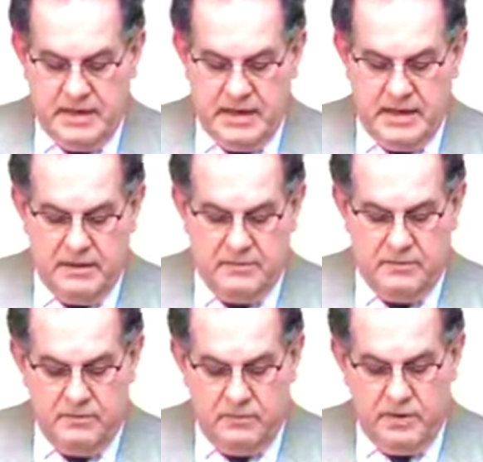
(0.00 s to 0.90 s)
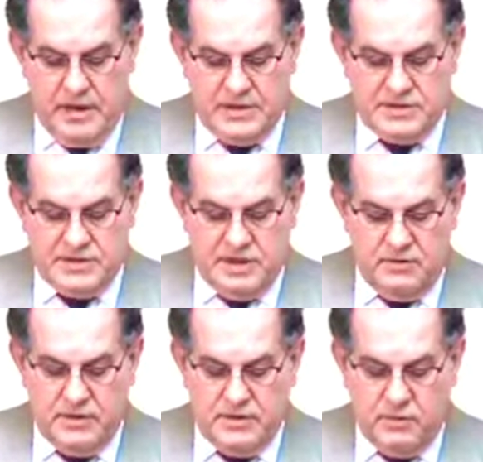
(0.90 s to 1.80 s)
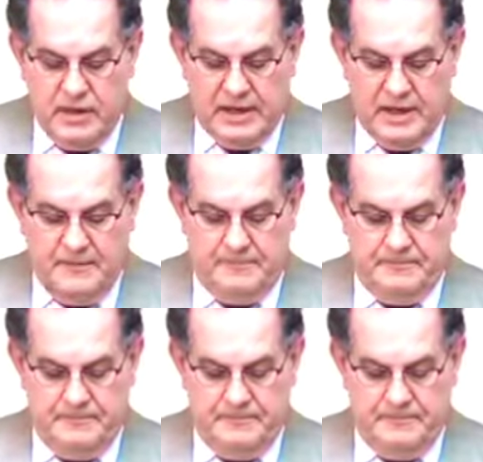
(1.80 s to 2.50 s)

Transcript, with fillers: I will not sit with the wicked.